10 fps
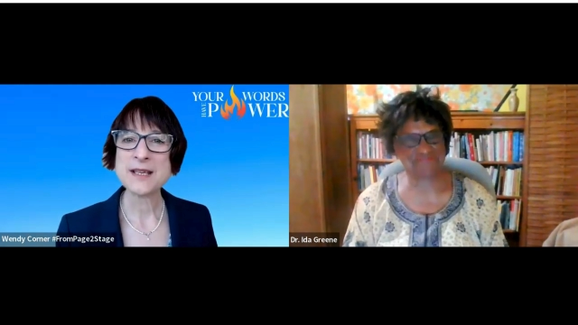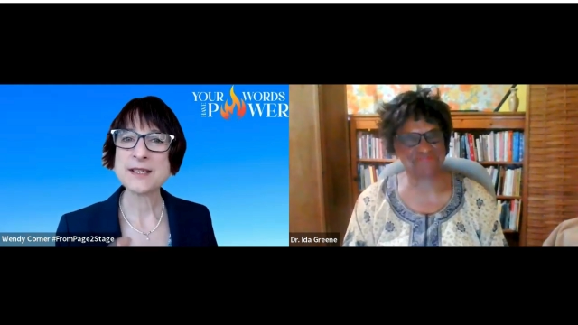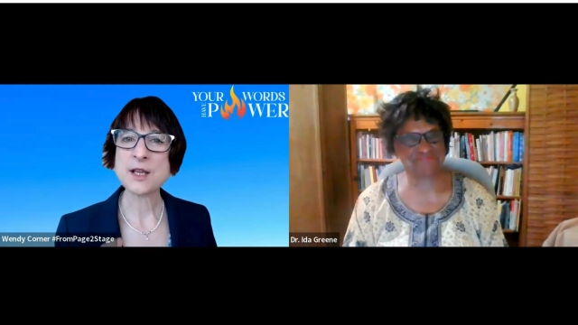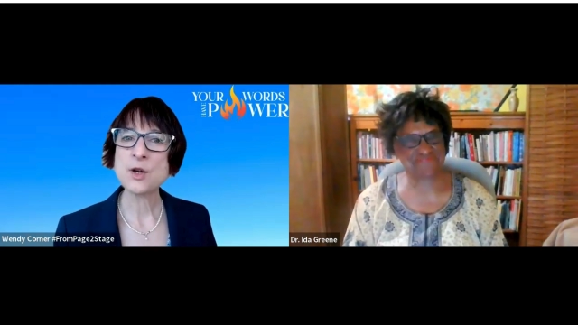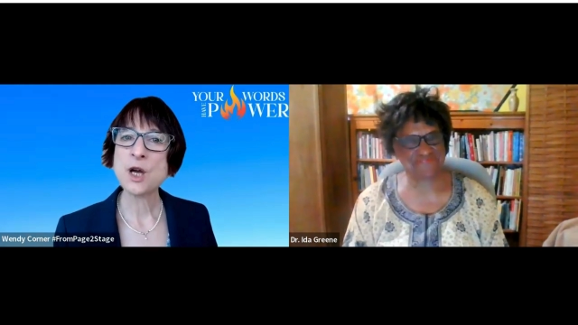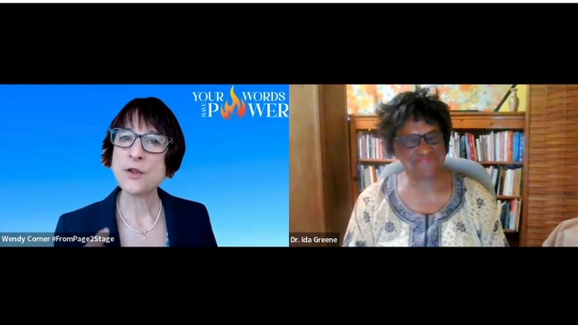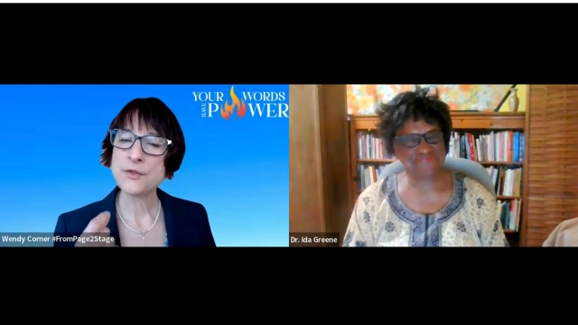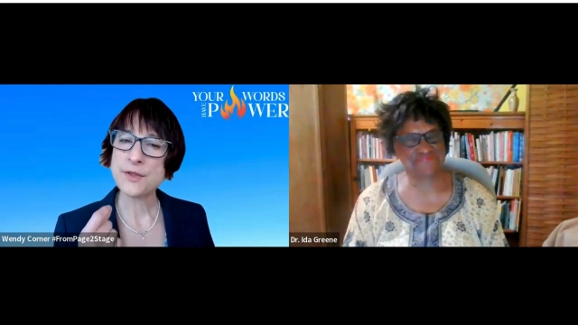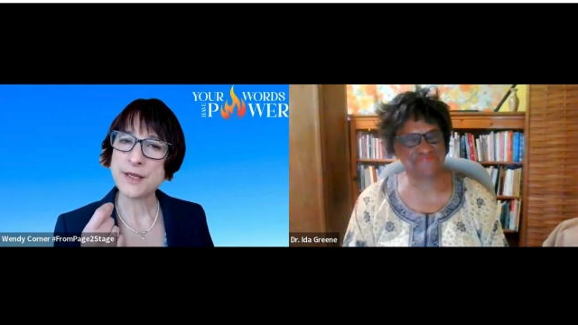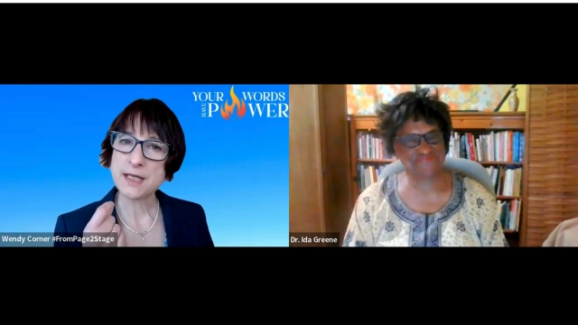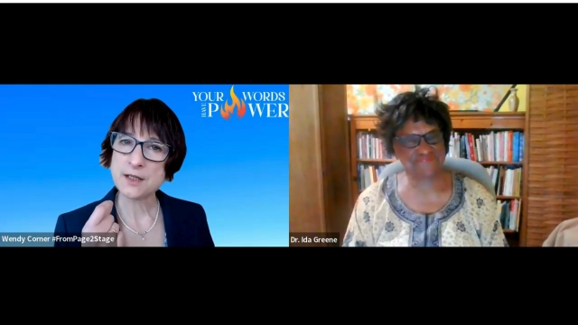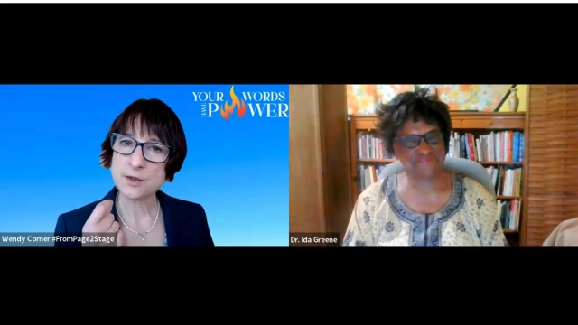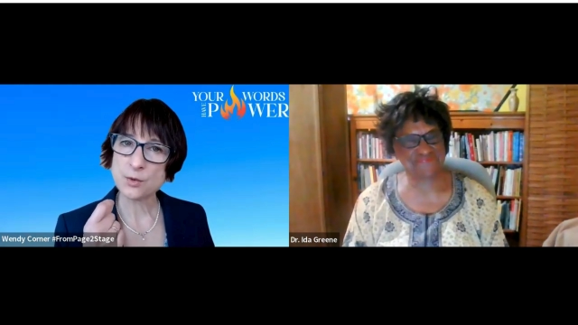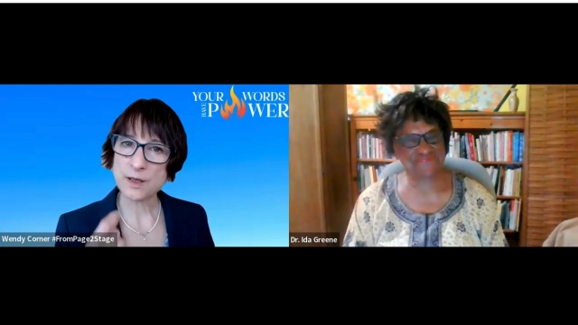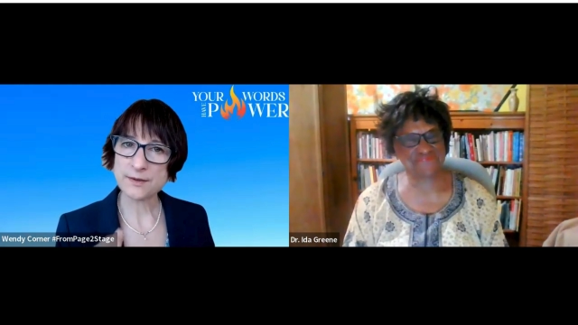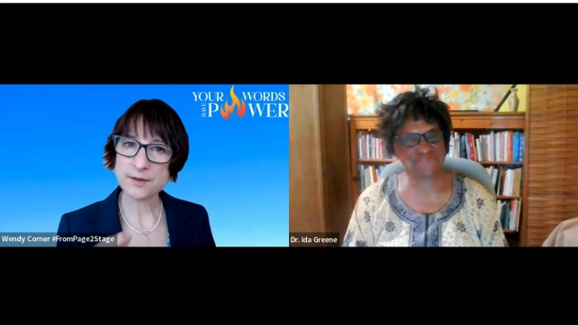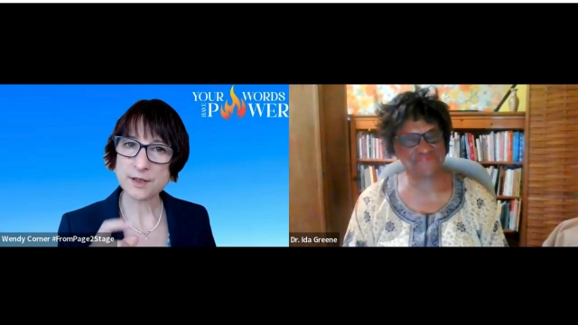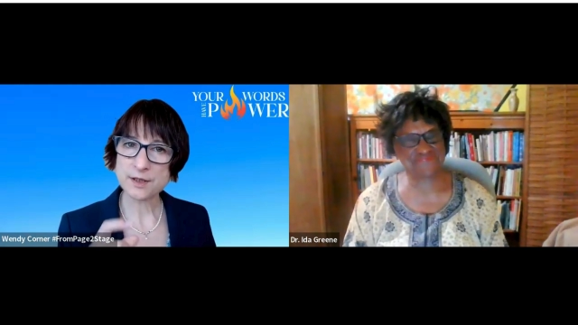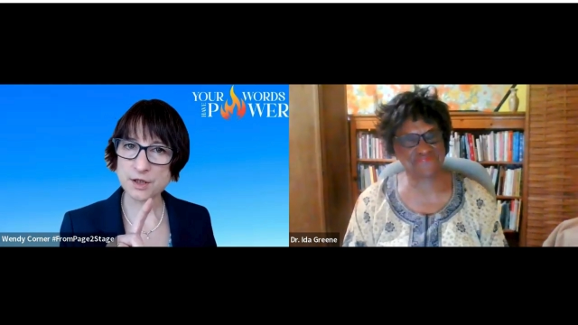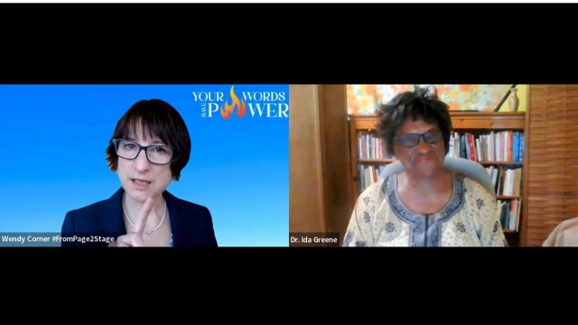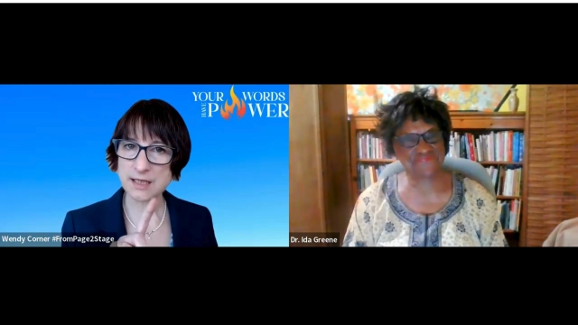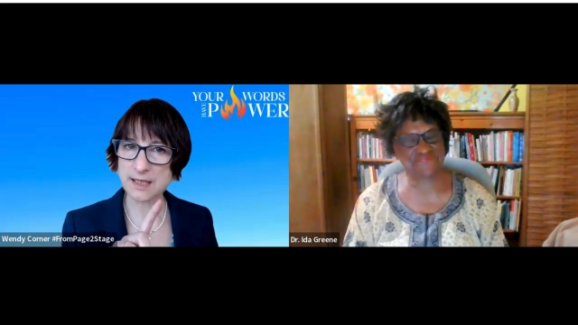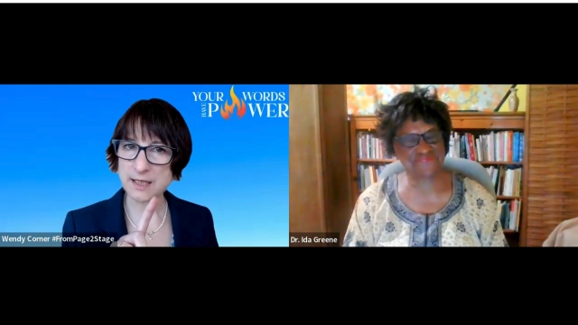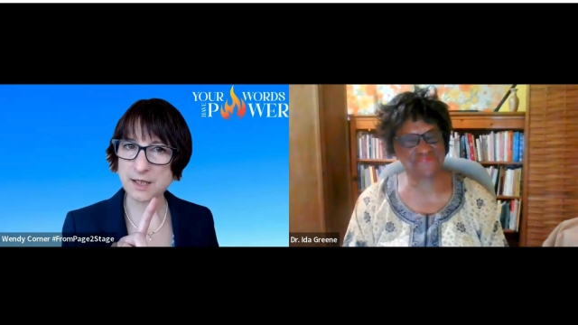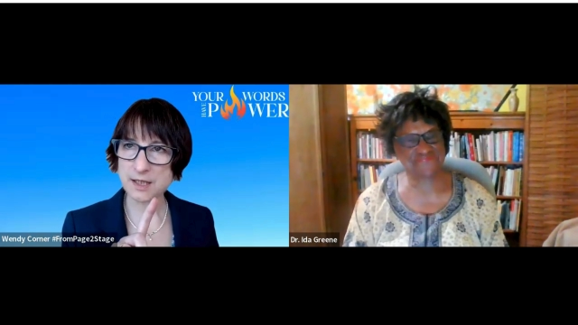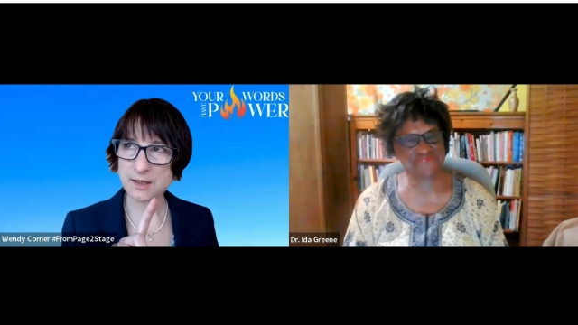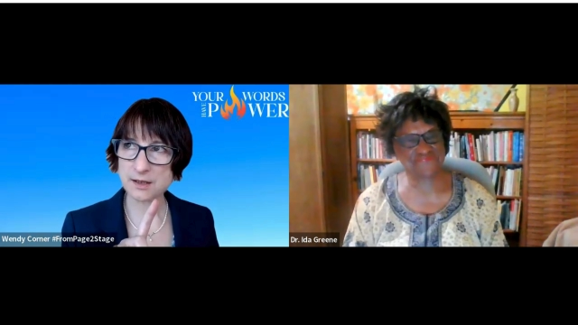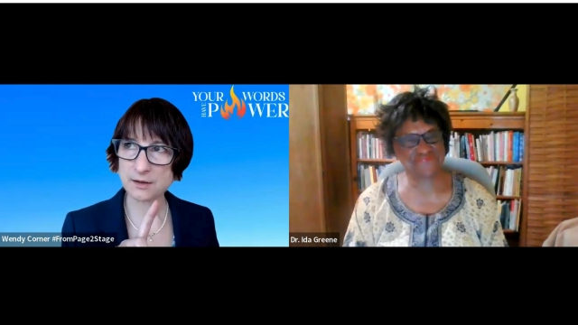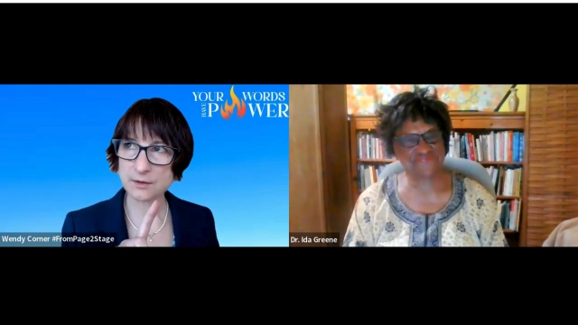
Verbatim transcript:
Speaker 1: So the the one the, the it's